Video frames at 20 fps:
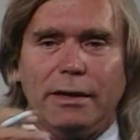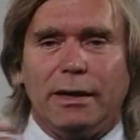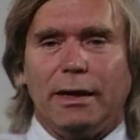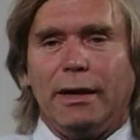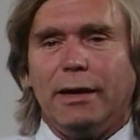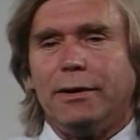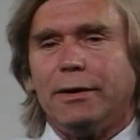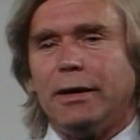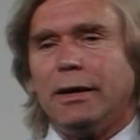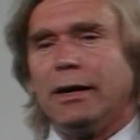
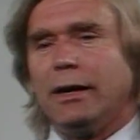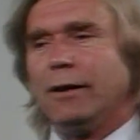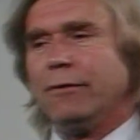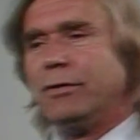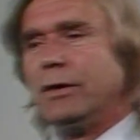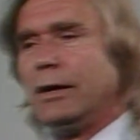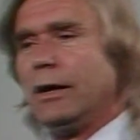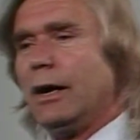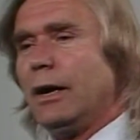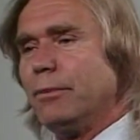and they
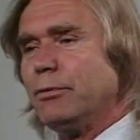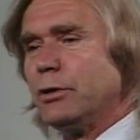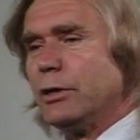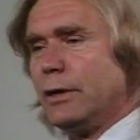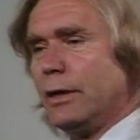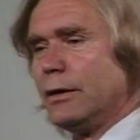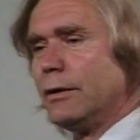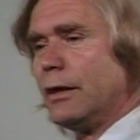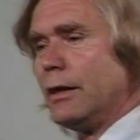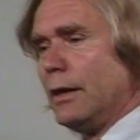have the
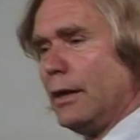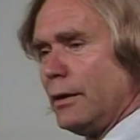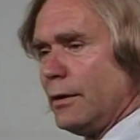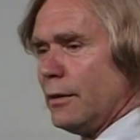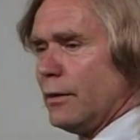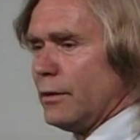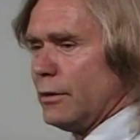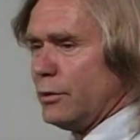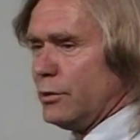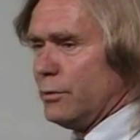option at the end
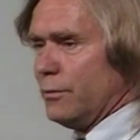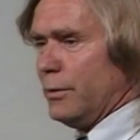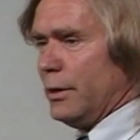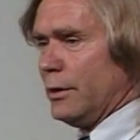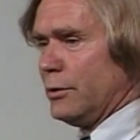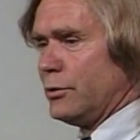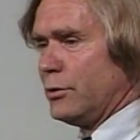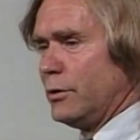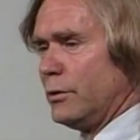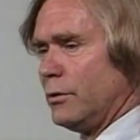of the
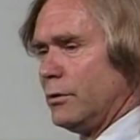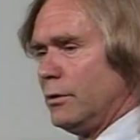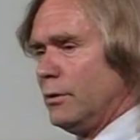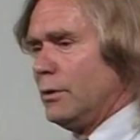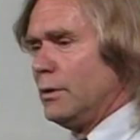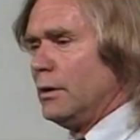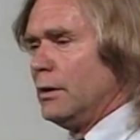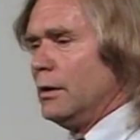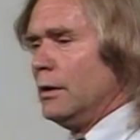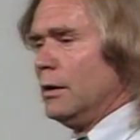semester,
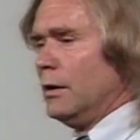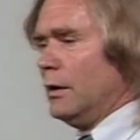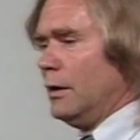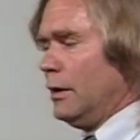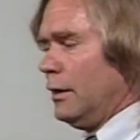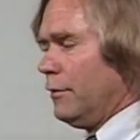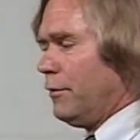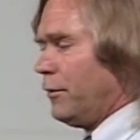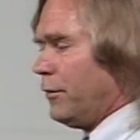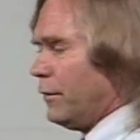
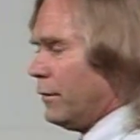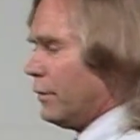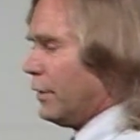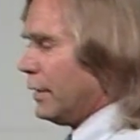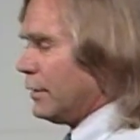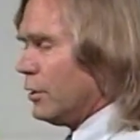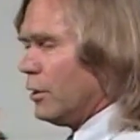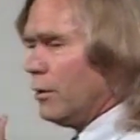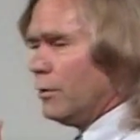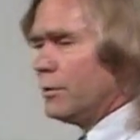if
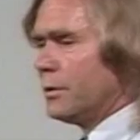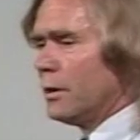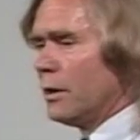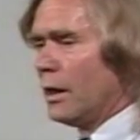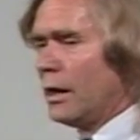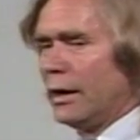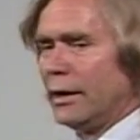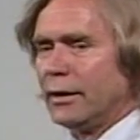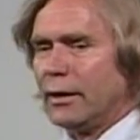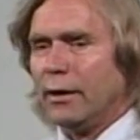they don't
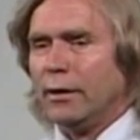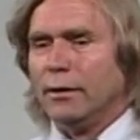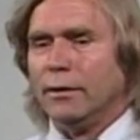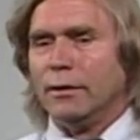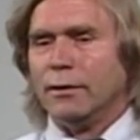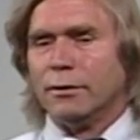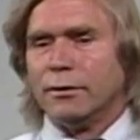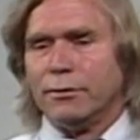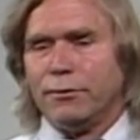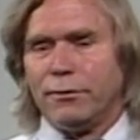like
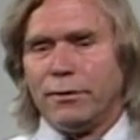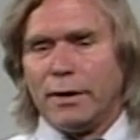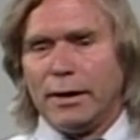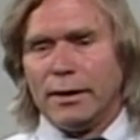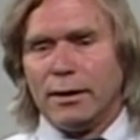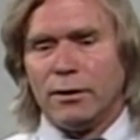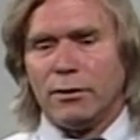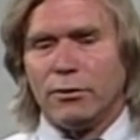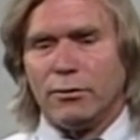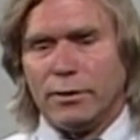the
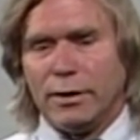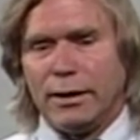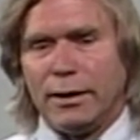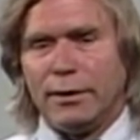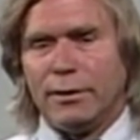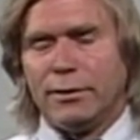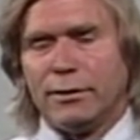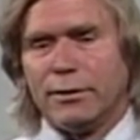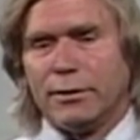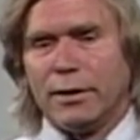final
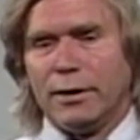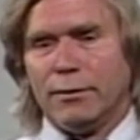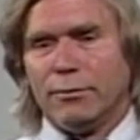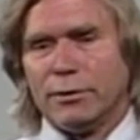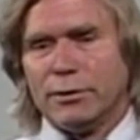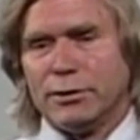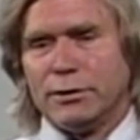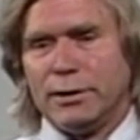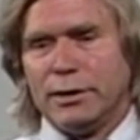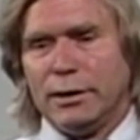grade that they
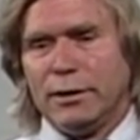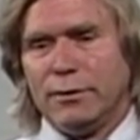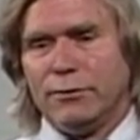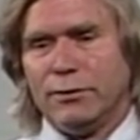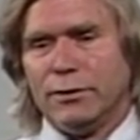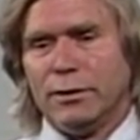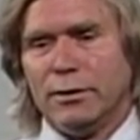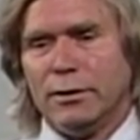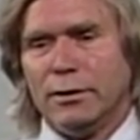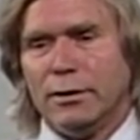
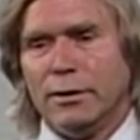received,